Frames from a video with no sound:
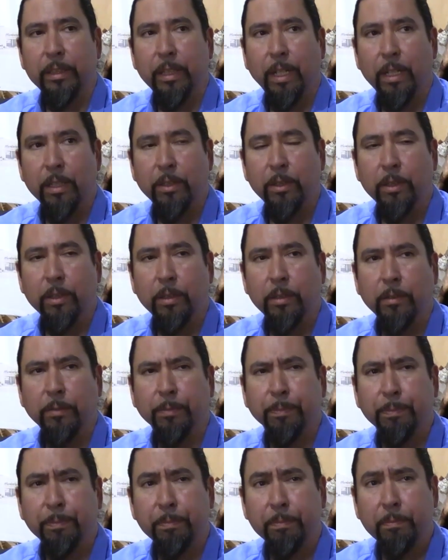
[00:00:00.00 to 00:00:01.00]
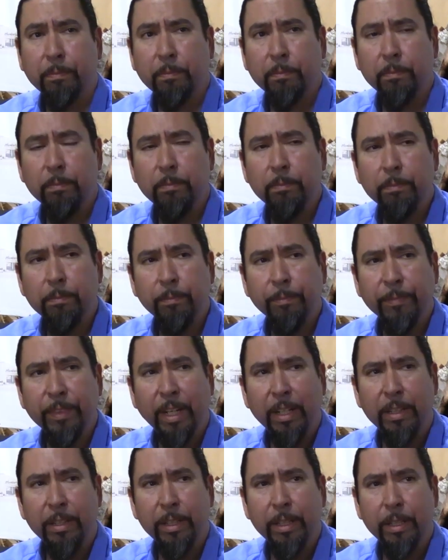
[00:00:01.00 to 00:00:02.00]
also,
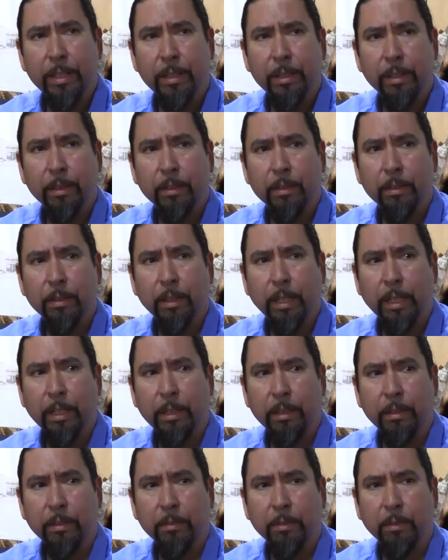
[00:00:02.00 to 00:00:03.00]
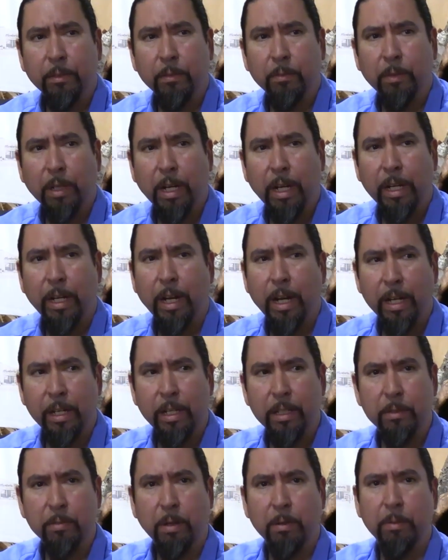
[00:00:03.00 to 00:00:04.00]
I think, I
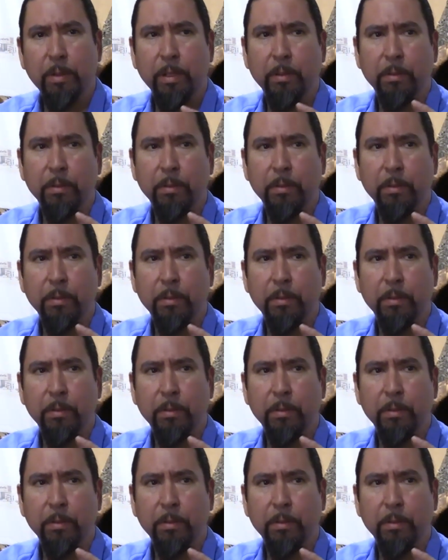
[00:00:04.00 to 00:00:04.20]
guess what